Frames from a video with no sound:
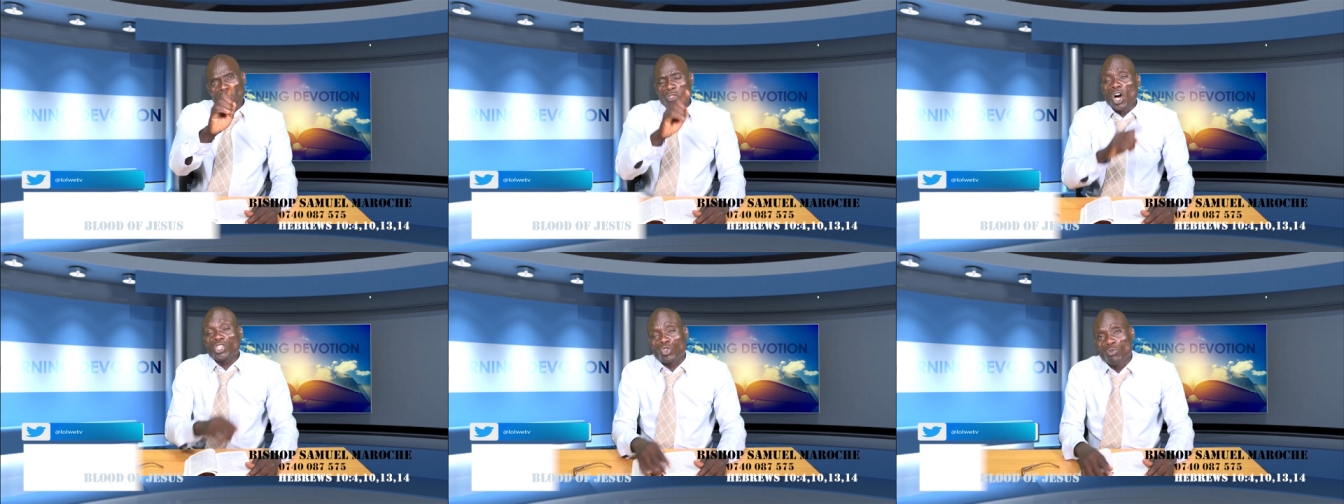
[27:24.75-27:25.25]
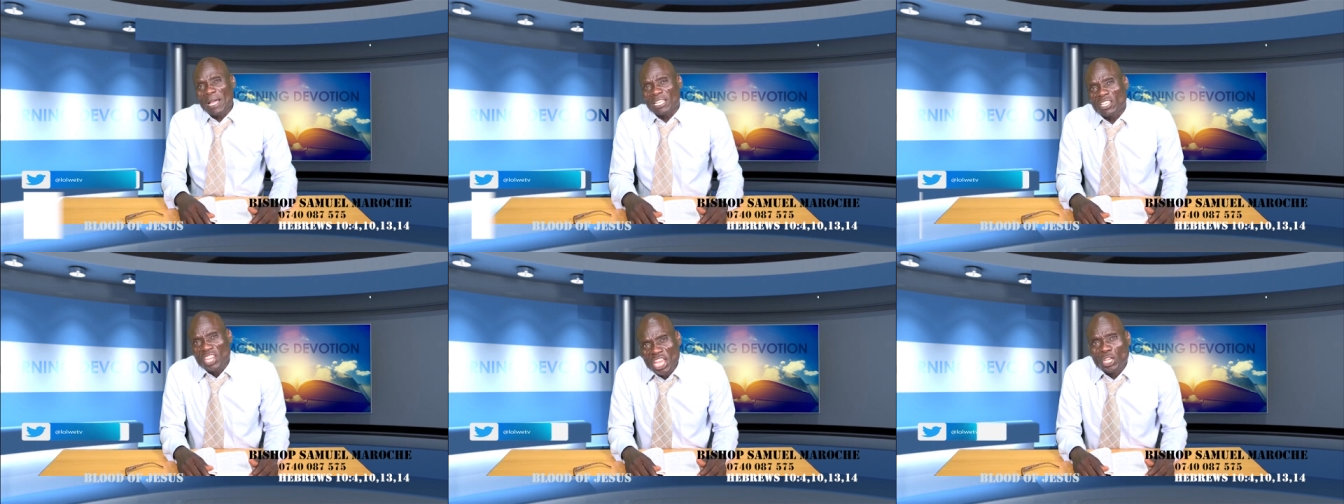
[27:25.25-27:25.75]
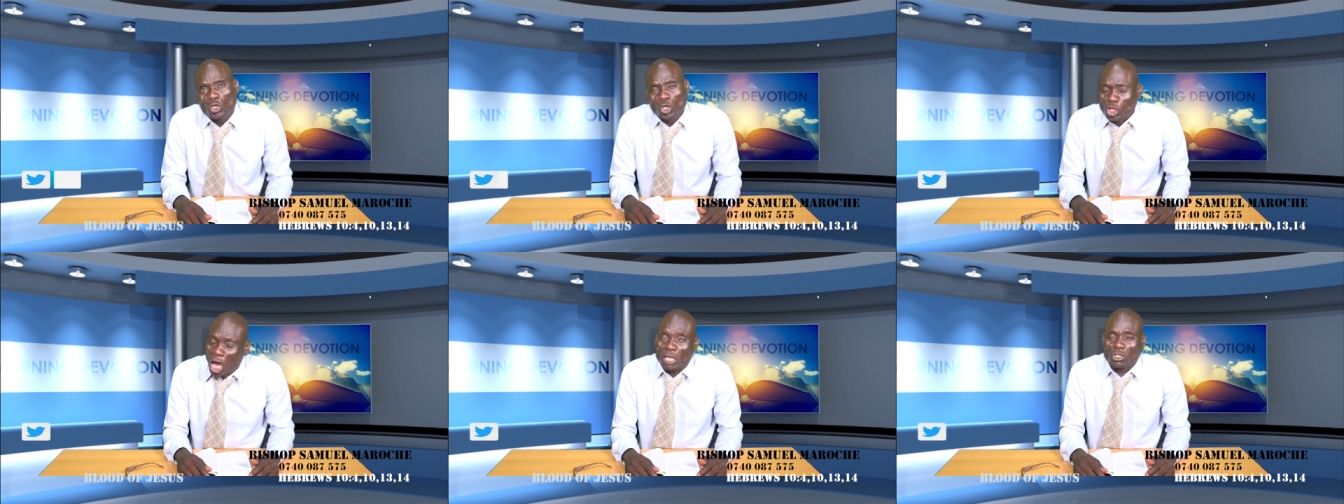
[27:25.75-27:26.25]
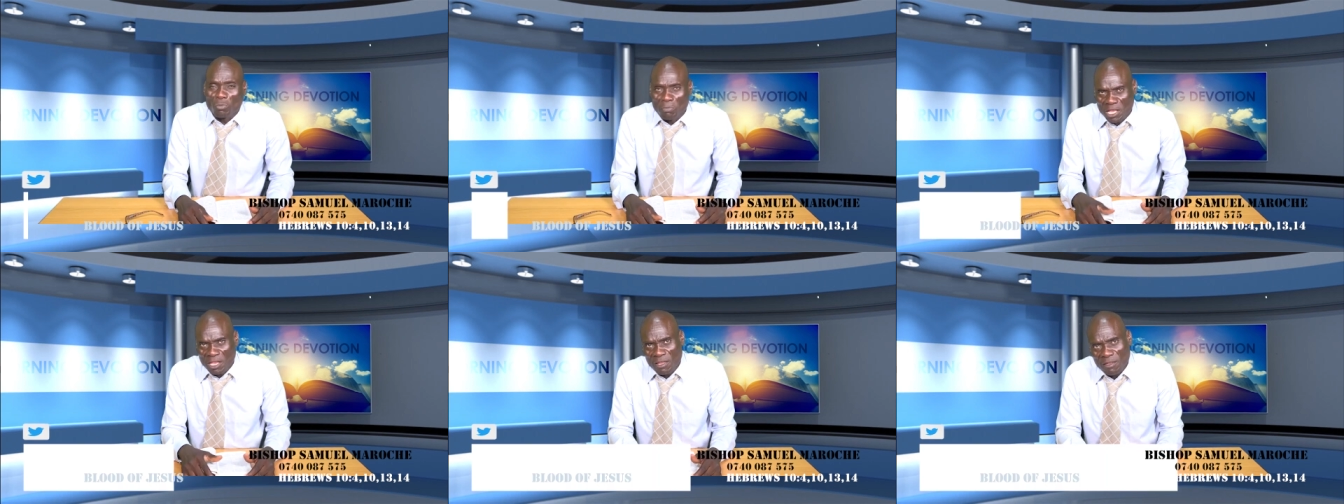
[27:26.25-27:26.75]
For those who might need to talk
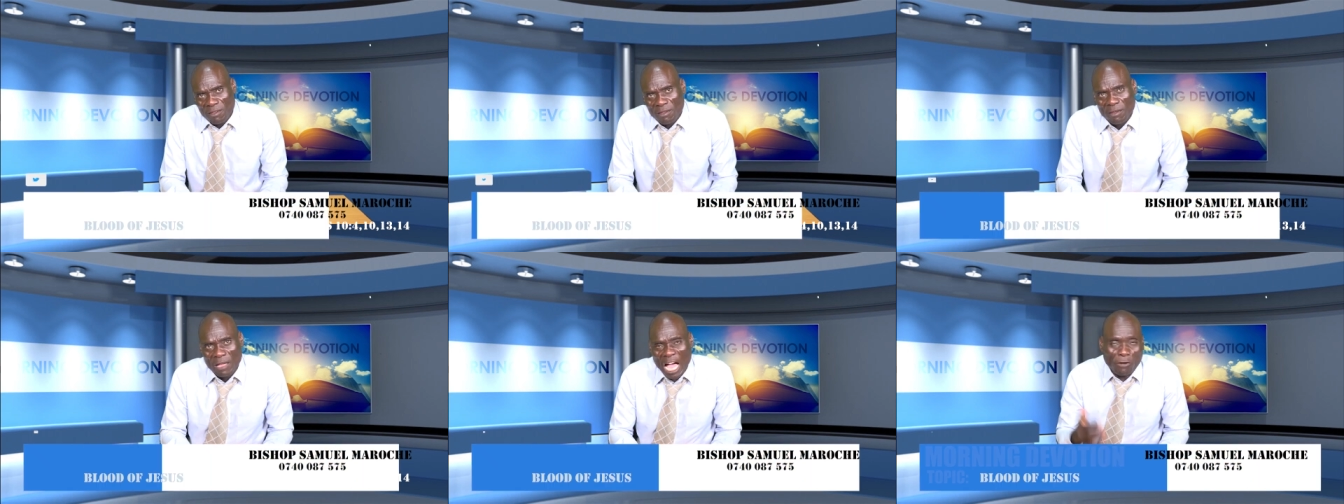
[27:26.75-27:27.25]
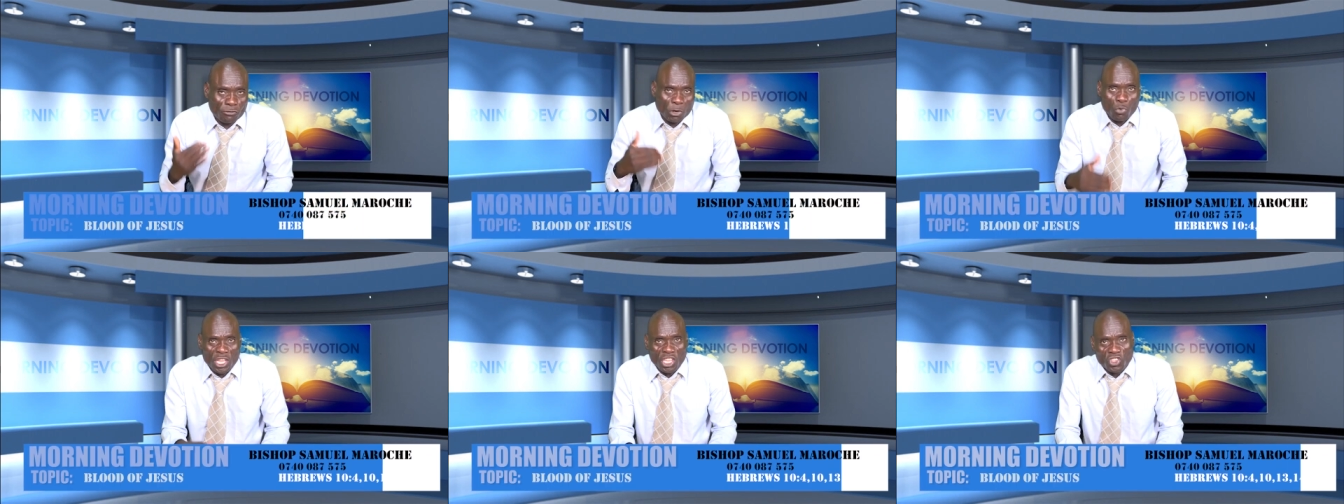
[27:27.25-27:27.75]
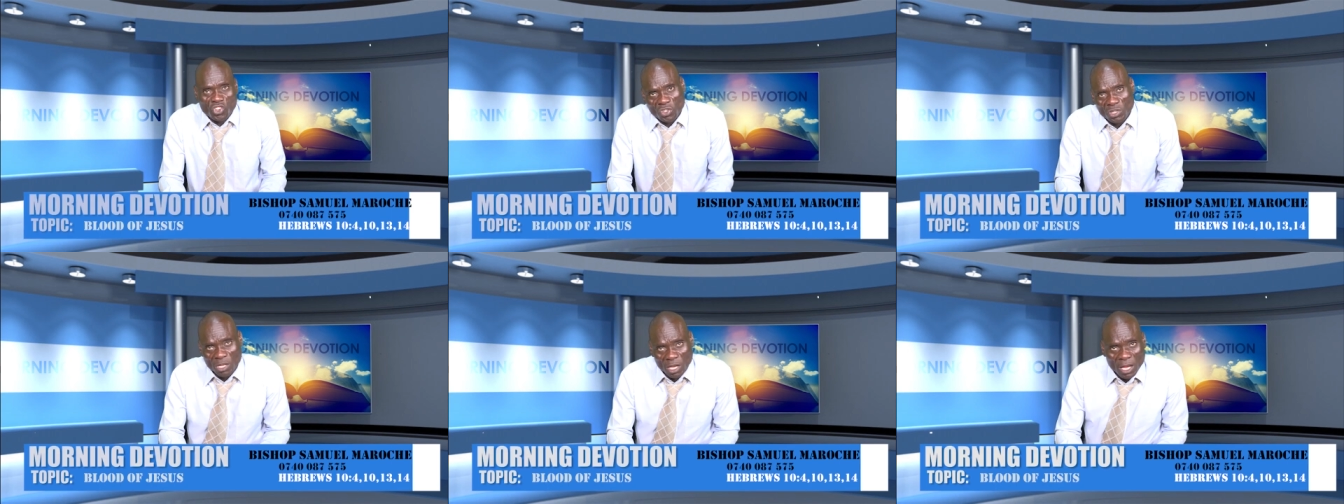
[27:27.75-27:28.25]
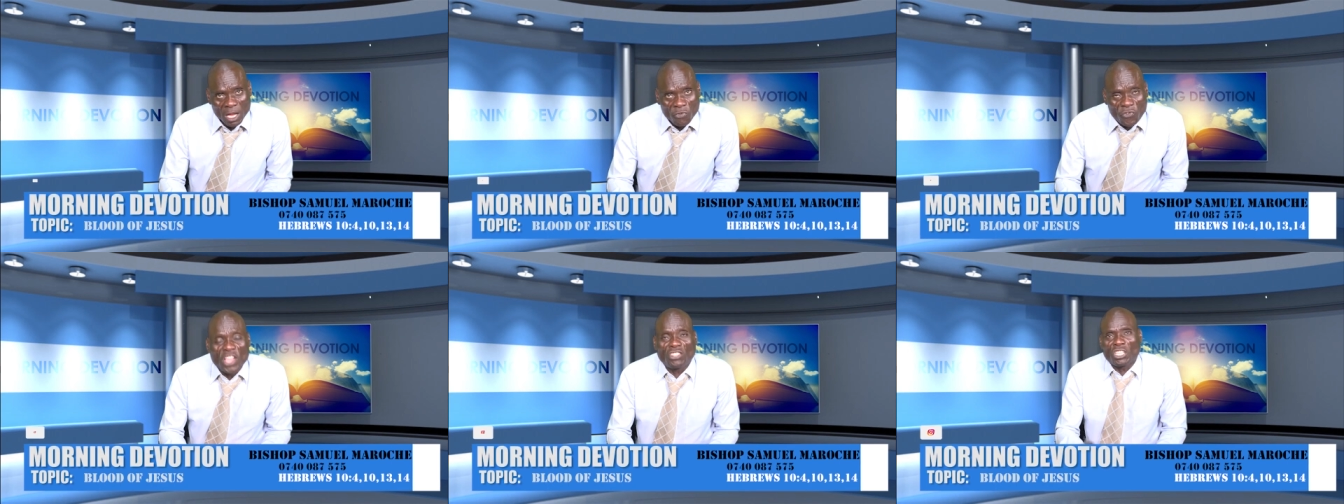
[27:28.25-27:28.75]
to me after which,
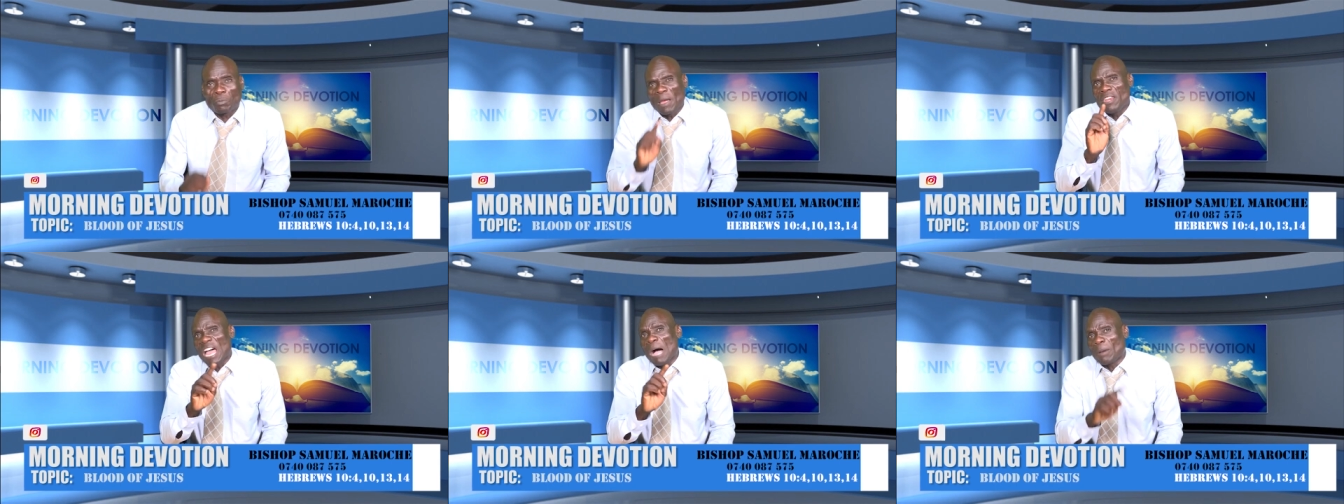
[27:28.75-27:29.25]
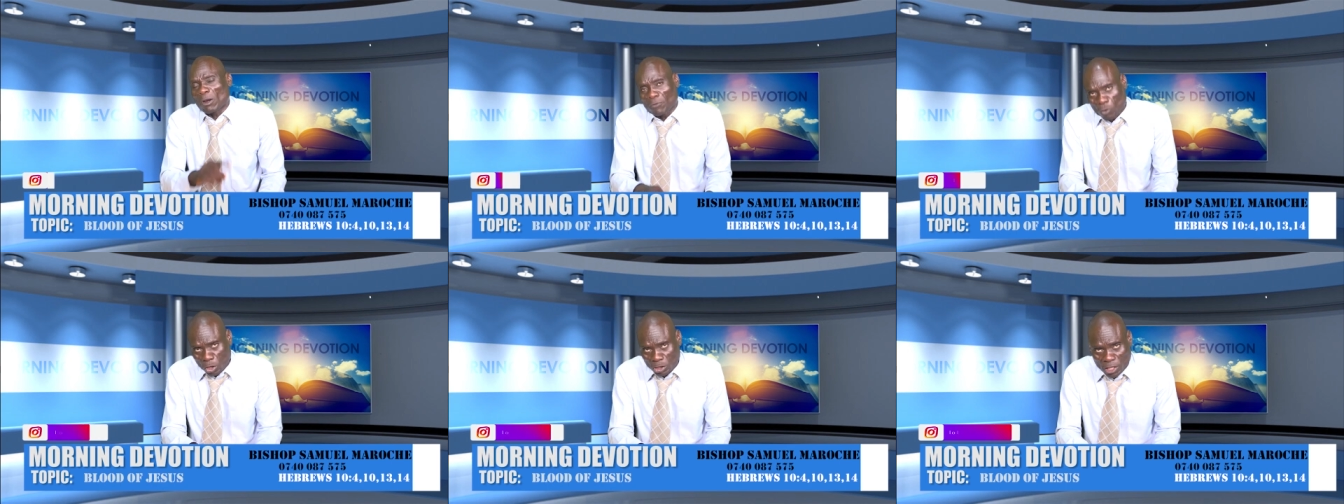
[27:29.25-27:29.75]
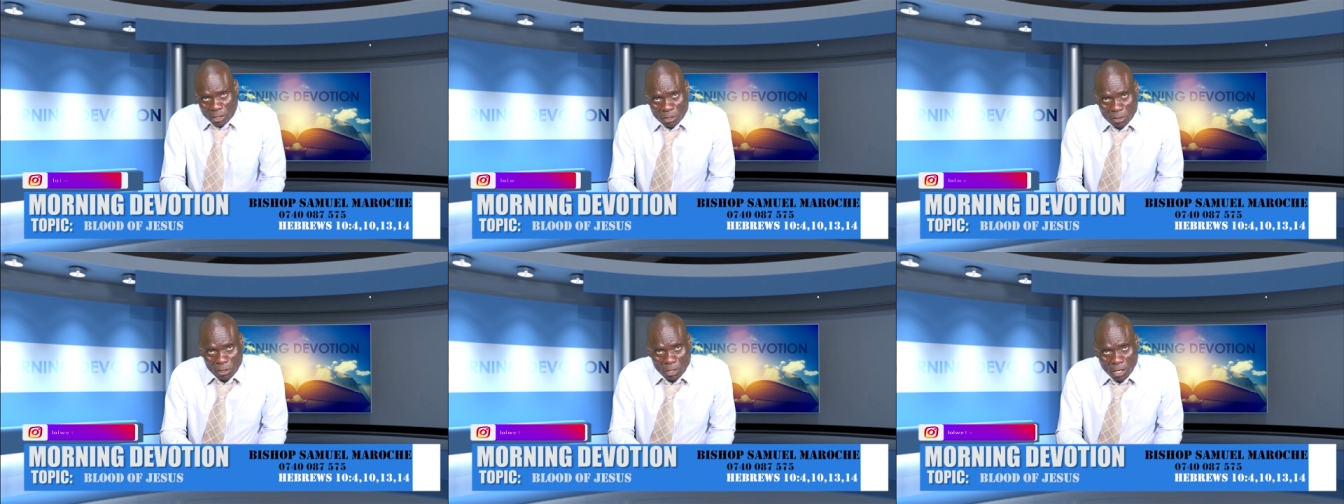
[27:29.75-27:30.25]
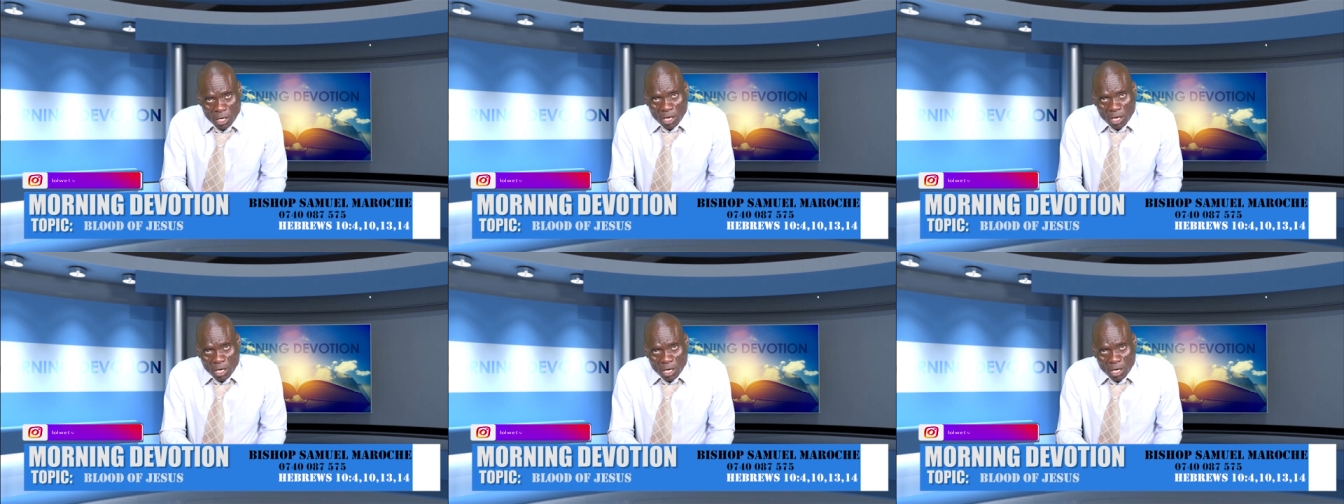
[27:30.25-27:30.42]
this is my number of contact.